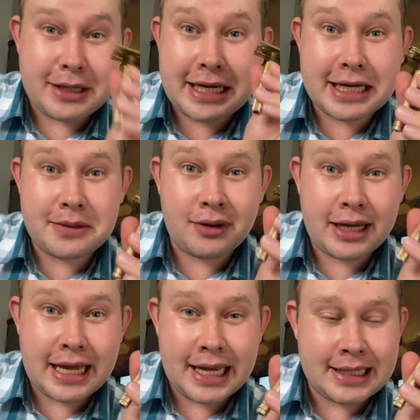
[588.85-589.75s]
here in
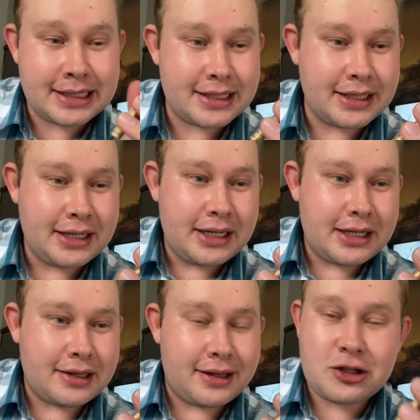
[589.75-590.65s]
my hands,
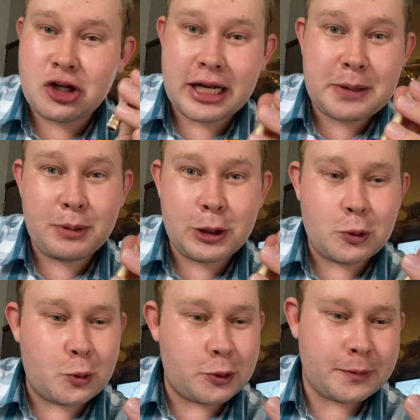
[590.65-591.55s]
the Gillette
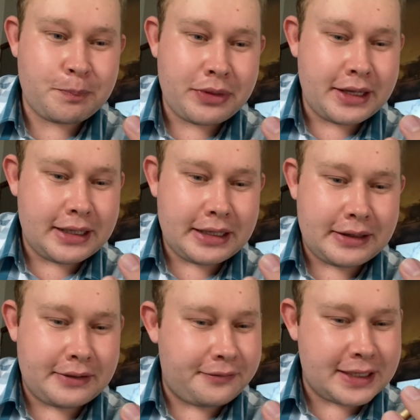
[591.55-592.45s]
Milord,
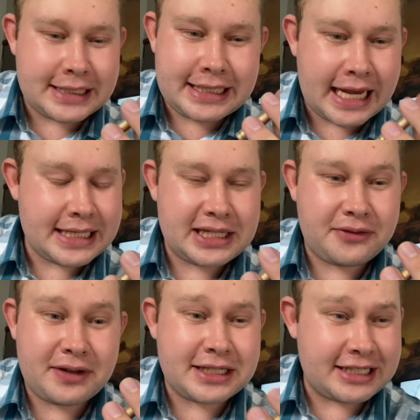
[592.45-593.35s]
a
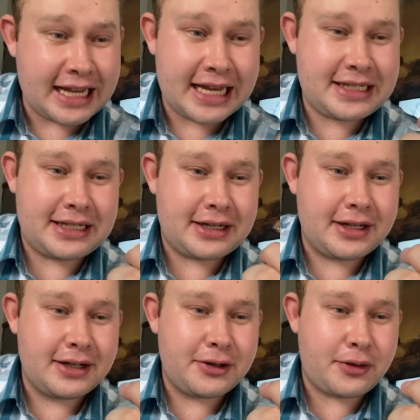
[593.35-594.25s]
fantastic
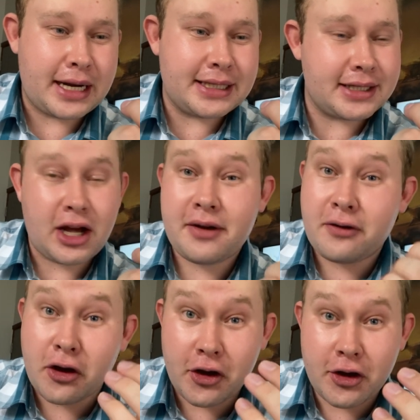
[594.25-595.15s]
razor.
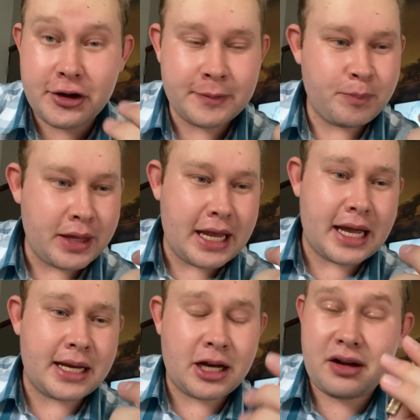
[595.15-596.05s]
I've heard,
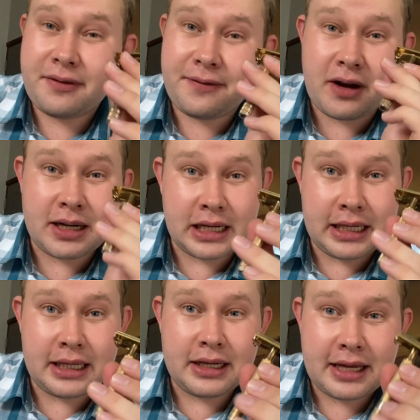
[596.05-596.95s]
and now I
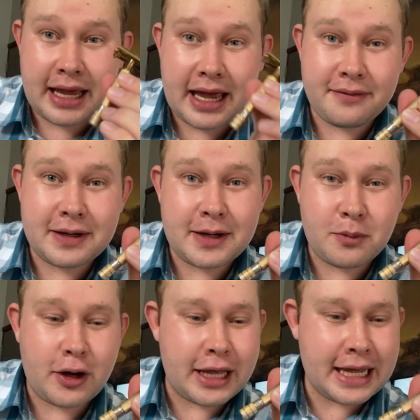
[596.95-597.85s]
finally have it in
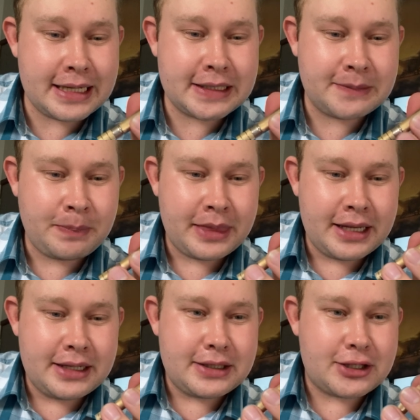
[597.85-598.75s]
my hands.
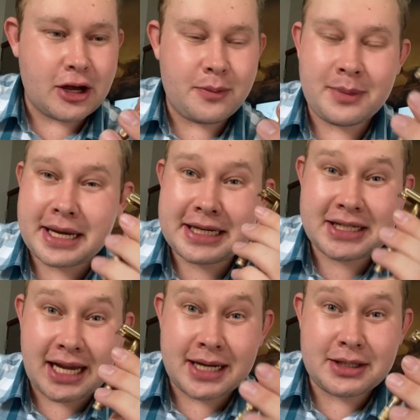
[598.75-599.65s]
So I'm
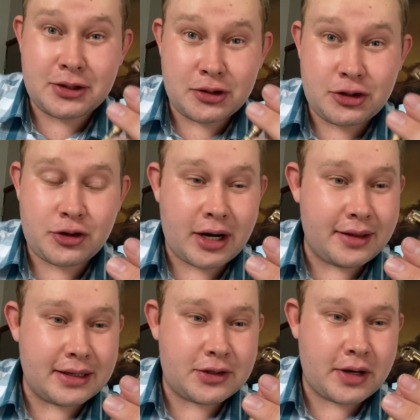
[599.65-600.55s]
excited to try
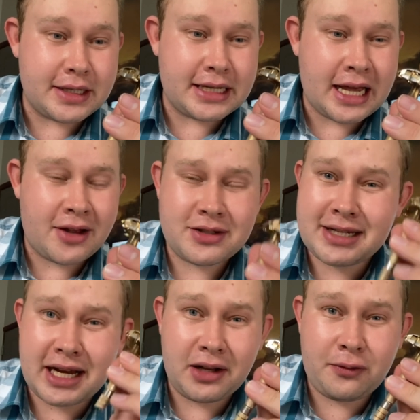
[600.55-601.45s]
this razor out,
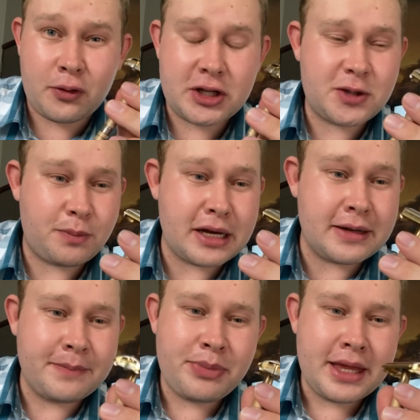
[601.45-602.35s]
take it for a
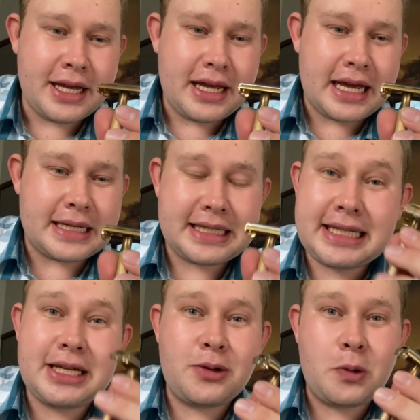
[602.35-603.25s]
spin and see